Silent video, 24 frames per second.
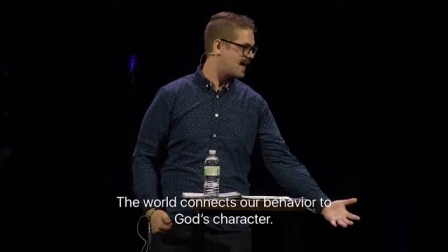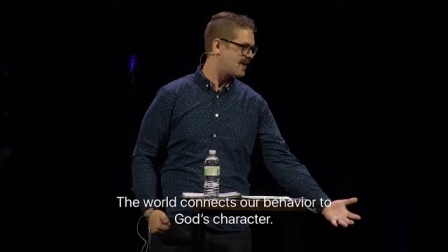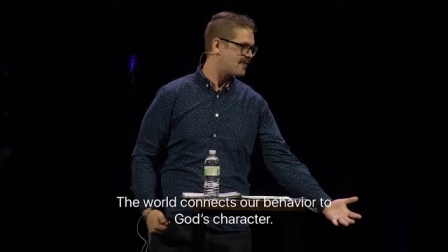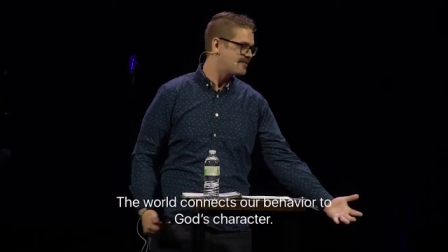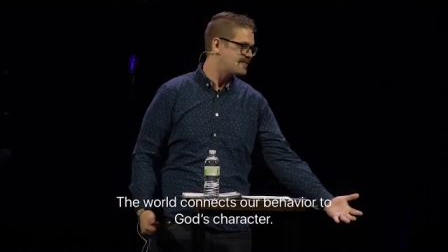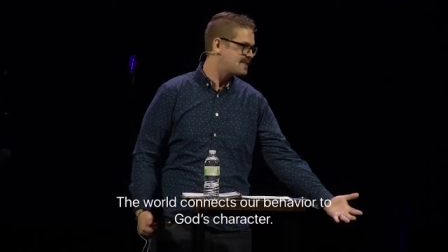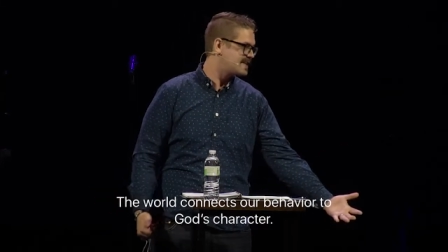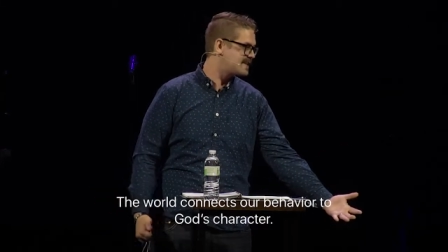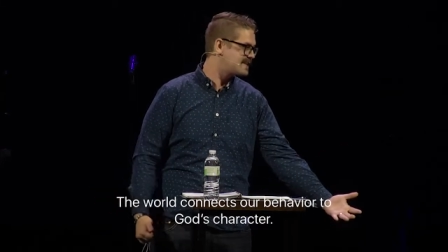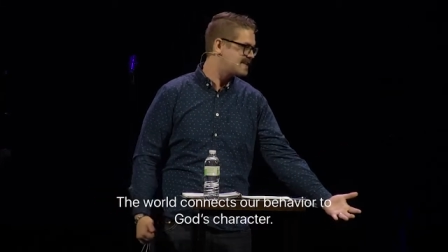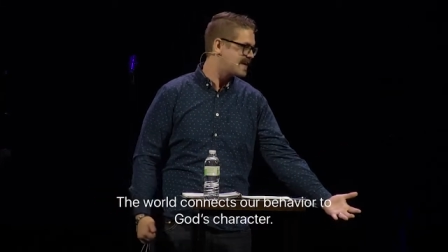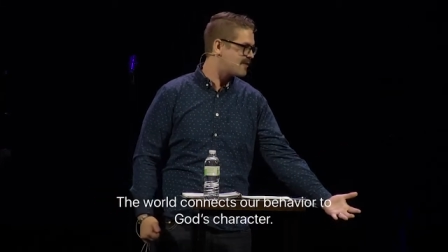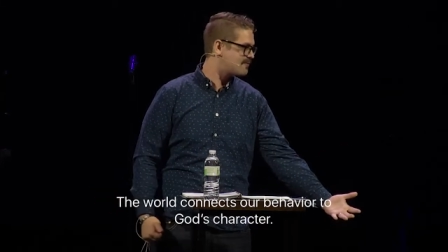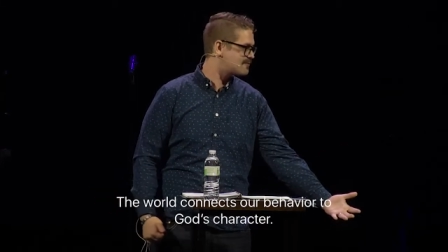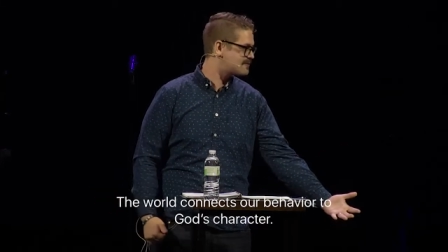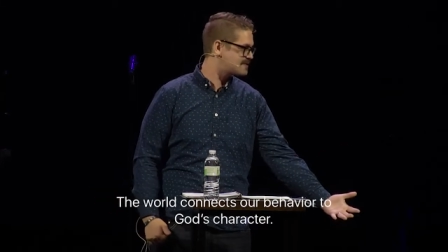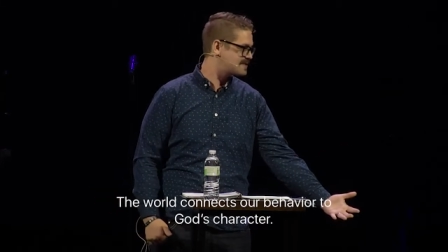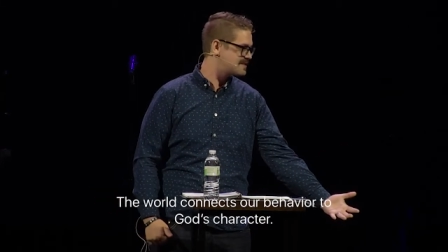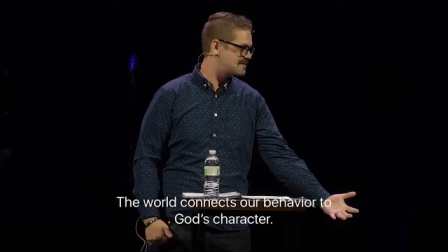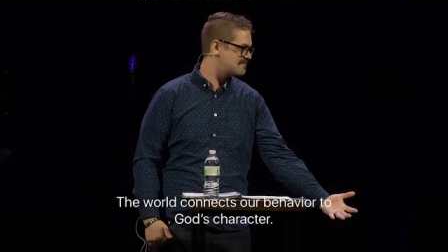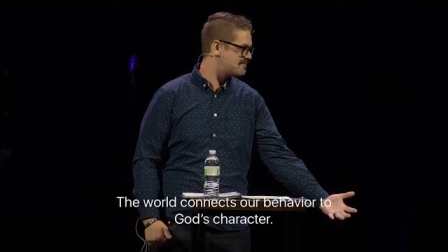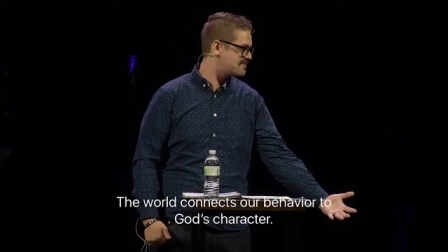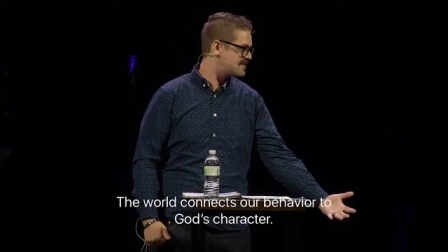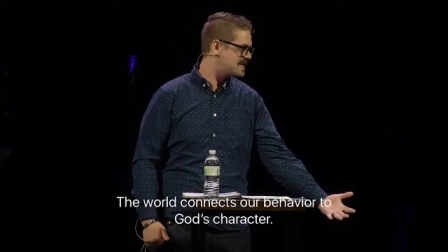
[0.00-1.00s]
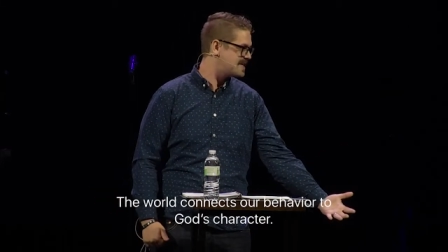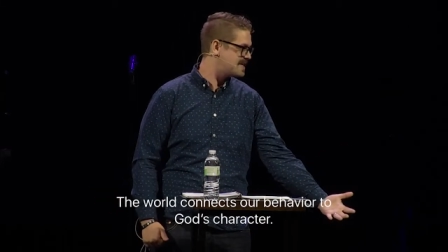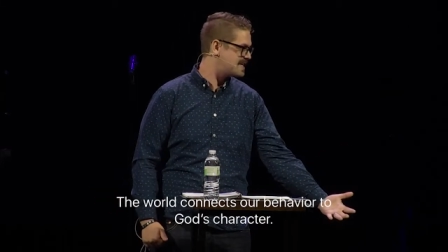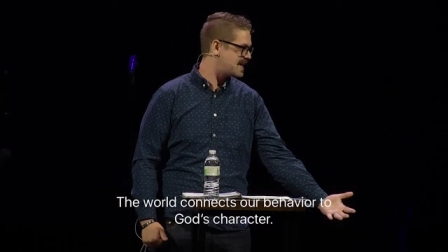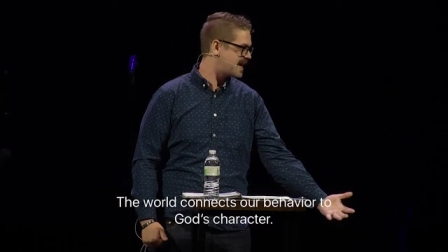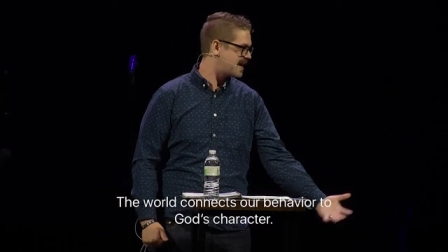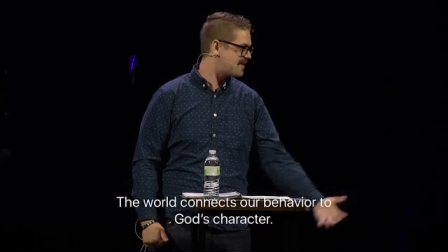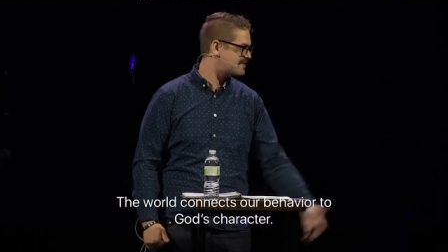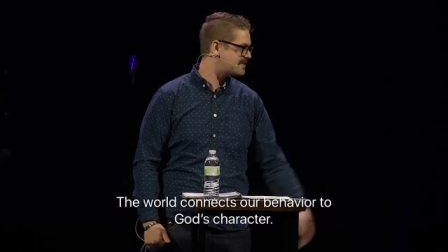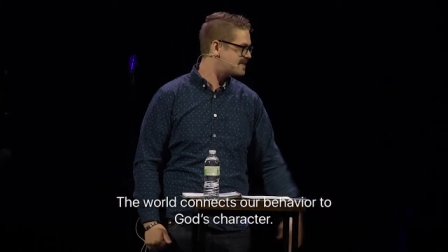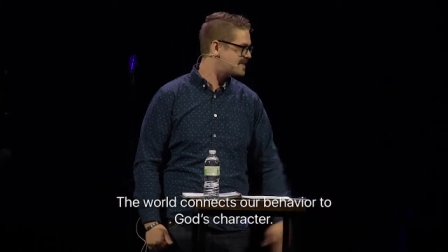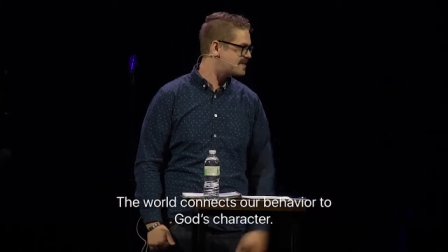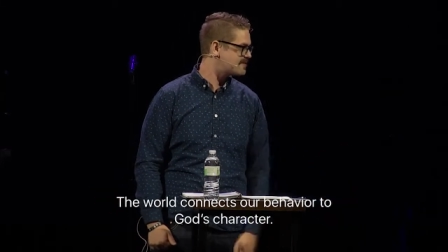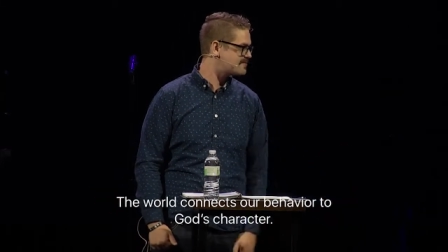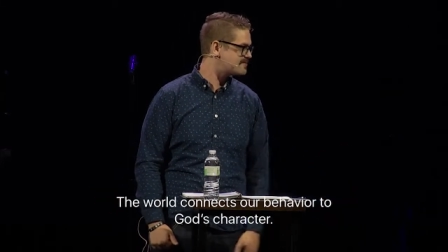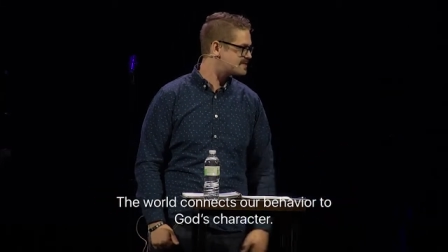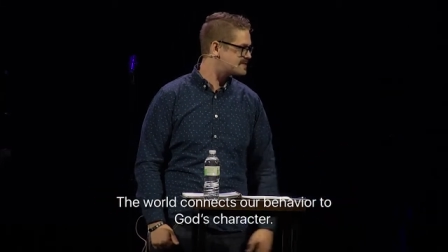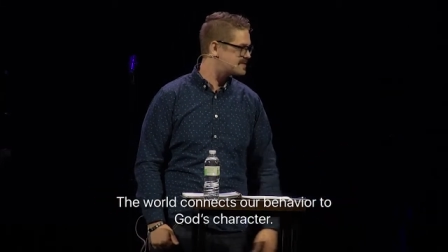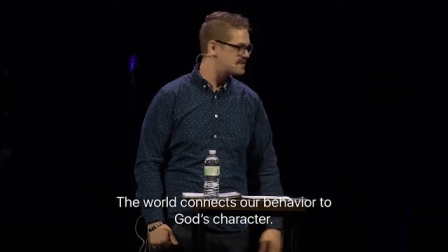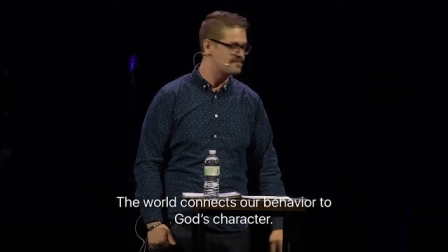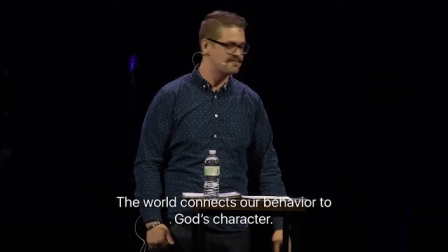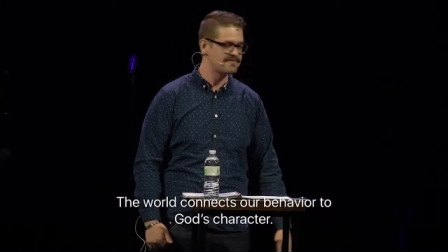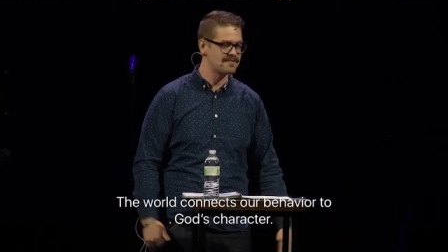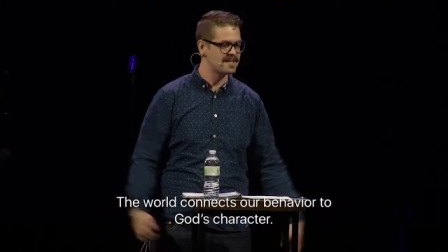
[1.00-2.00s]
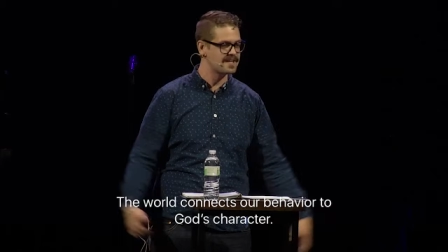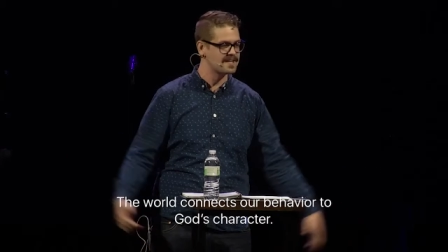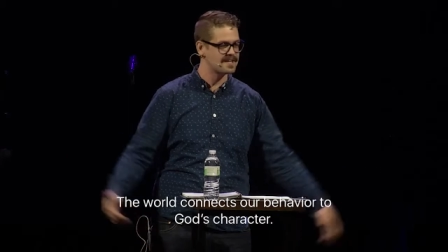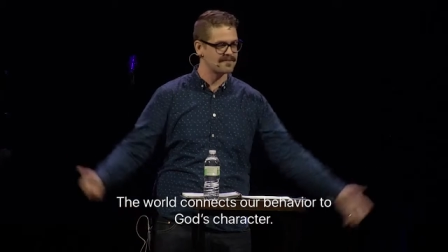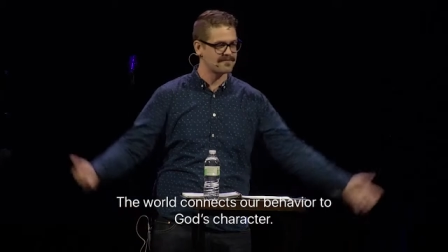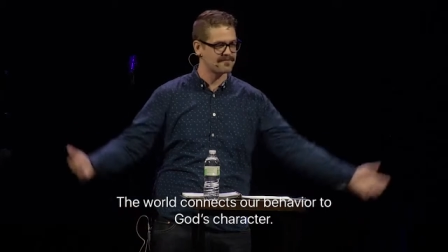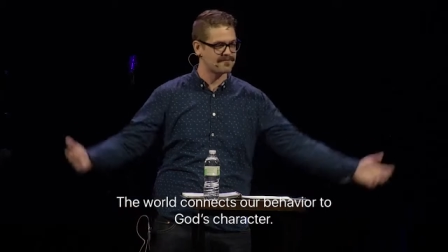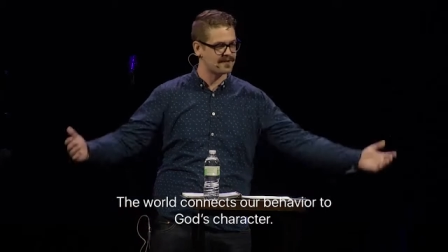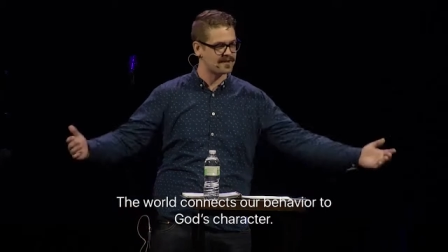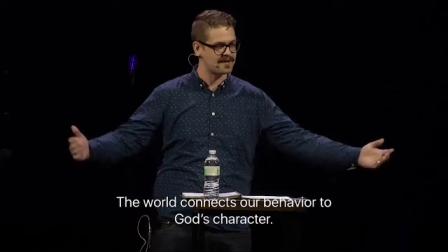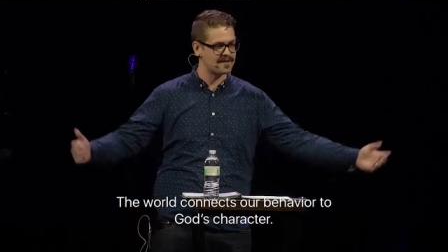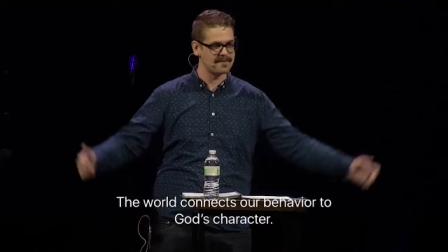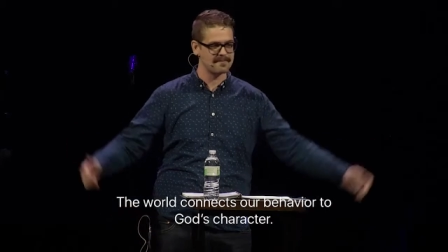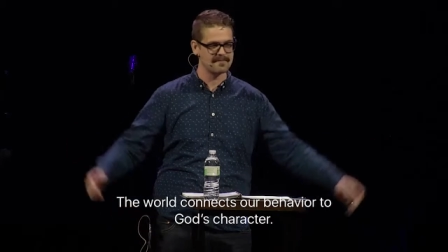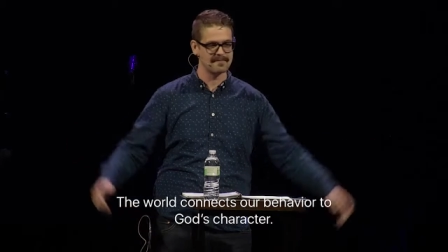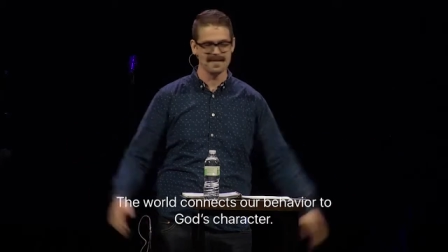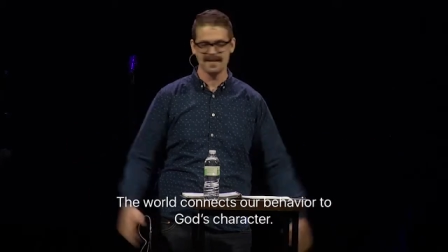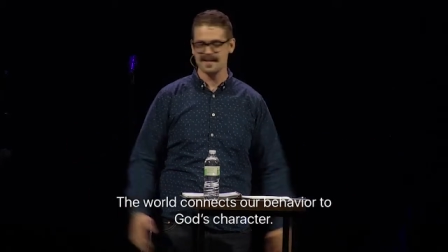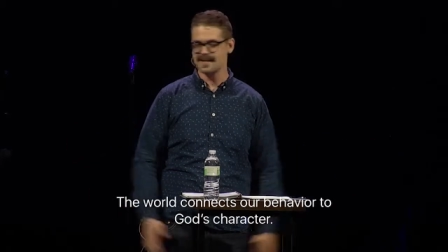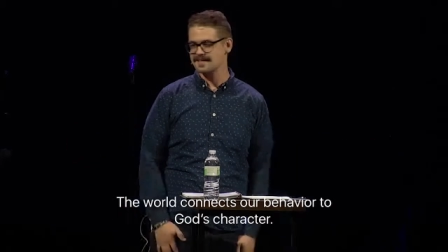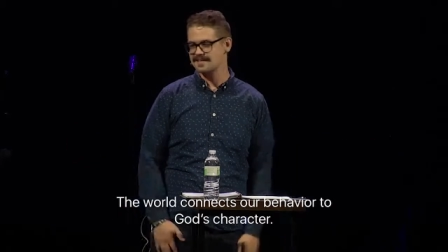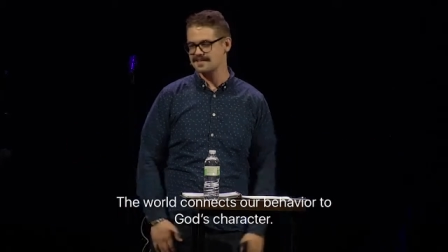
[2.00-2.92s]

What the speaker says: I don't think that was convenient. I don't think it was convenient for him